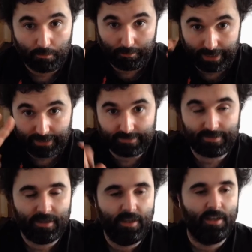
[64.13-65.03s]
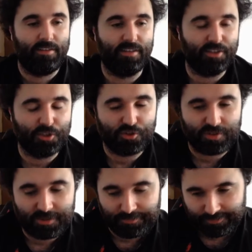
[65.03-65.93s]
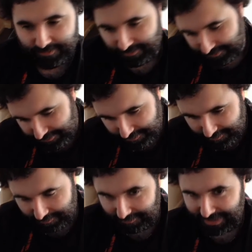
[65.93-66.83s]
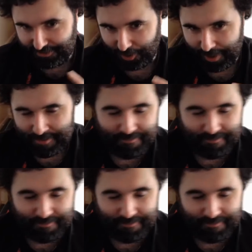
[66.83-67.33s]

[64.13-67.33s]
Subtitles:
peace to the country. Sorry.